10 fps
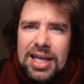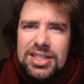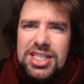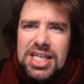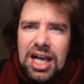
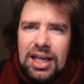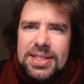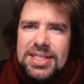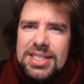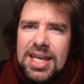the
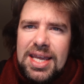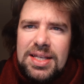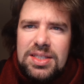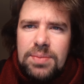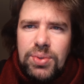scarlet
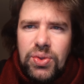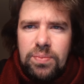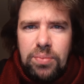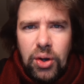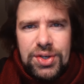stains upon the
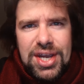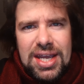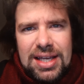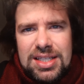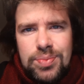
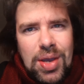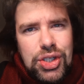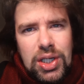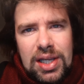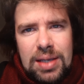body and
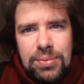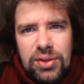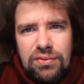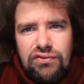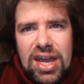especially
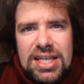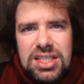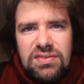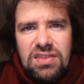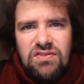upon the
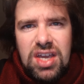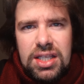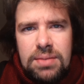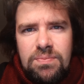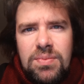face of the
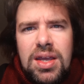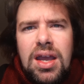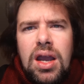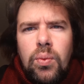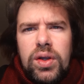victim
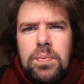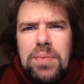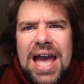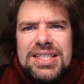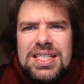were the
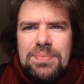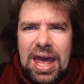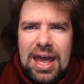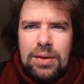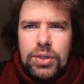pest
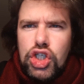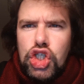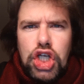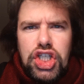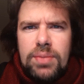ban which
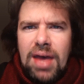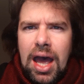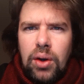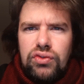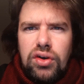shut him
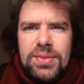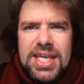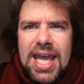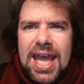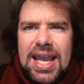out from
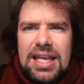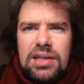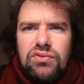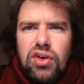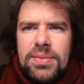the aid
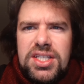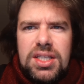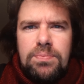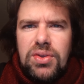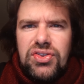and from the
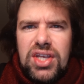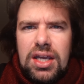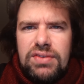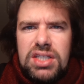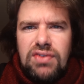
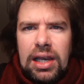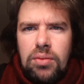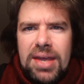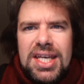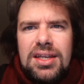sympathy of his
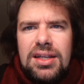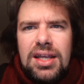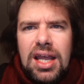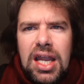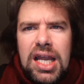fellow men.
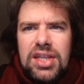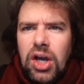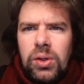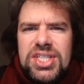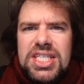And
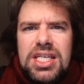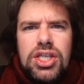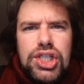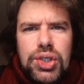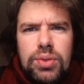the whole
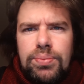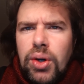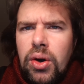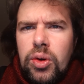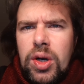seizure,
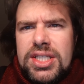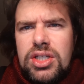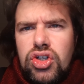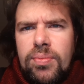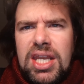progress,
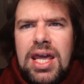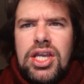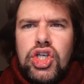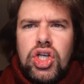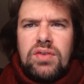and
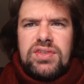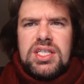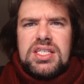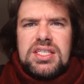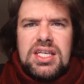termination of the
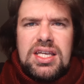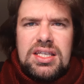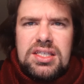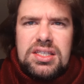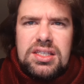
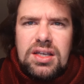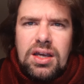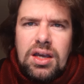disease